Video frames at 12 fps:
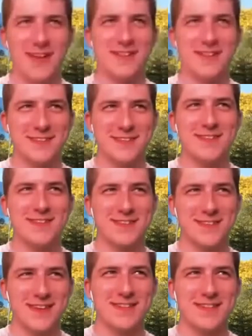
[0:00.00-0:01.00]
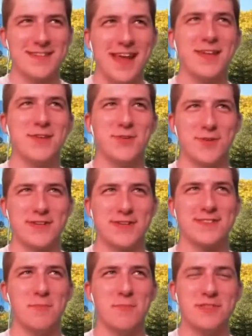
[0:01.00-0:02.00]
This is... It's dangerous.
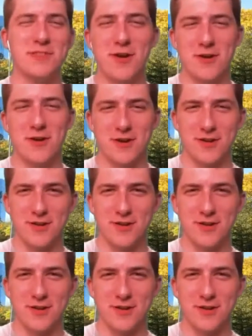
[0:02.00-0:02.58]
Someone's going to get hurt.